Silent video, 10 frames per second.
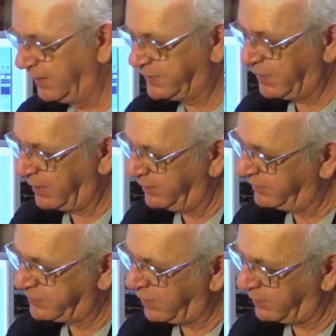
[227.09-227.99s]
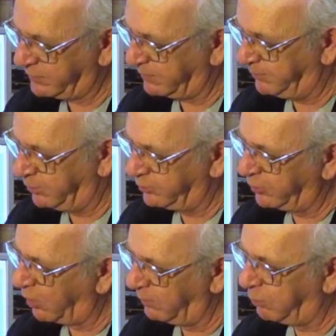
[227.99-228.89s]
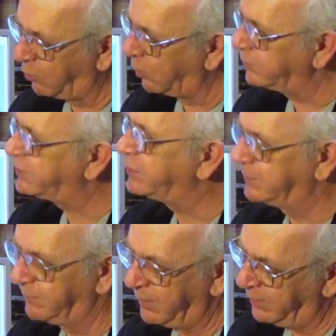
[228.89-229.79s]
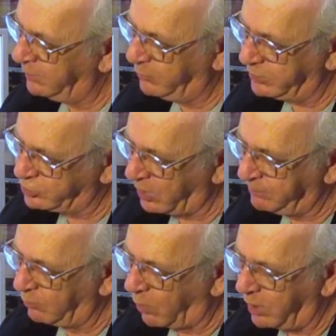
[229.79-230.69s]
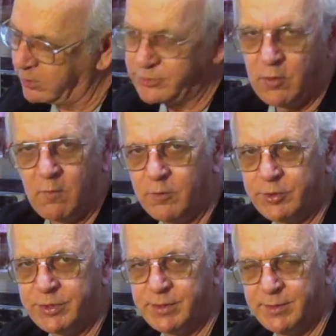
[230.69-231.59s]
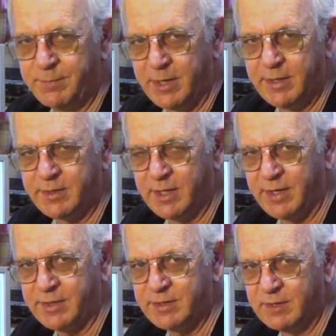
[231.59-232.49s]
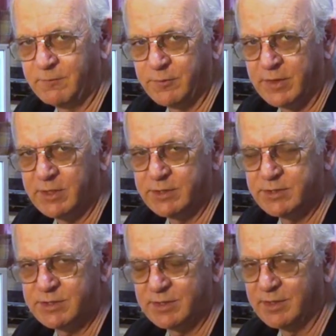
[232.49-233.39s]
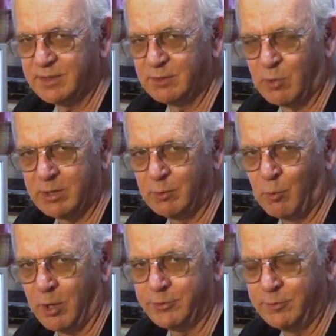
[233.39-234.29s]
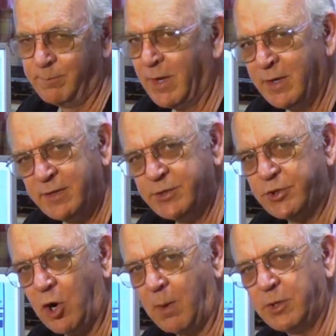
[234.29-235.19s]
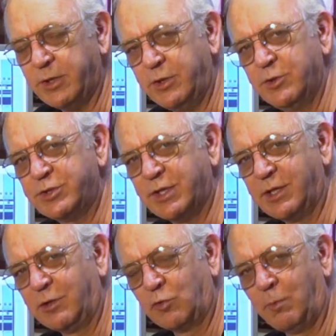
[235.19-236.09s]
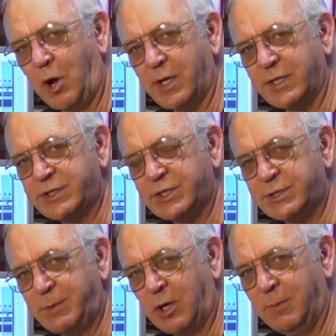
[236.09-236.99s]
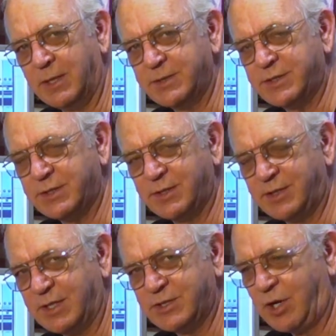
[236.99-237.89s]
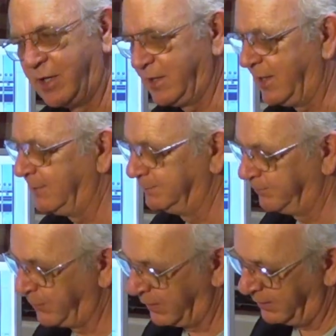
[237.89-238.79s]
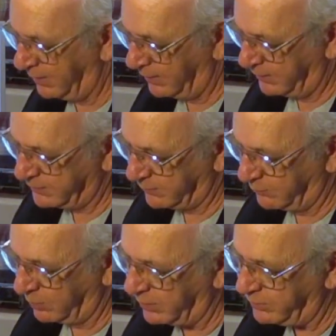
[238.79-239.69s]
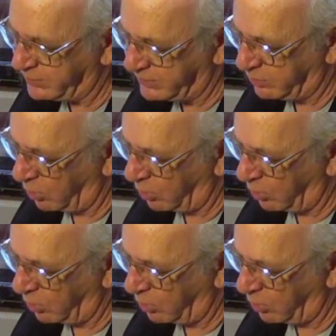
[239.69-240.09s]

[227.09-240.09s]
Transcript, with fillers: Inside it, it's got the computer and all the ports, and we can jumper wires over to make it connect to different things the way that we want to. These are commonly used in little robotics experiments and things like that. So we're going to use this